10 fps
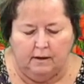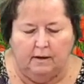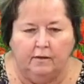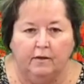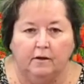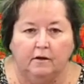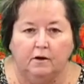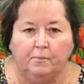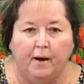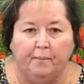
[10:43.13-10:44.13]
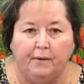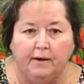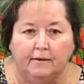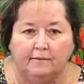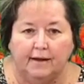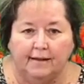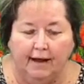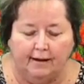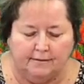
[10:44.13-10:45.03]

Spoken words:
the little poppy like that.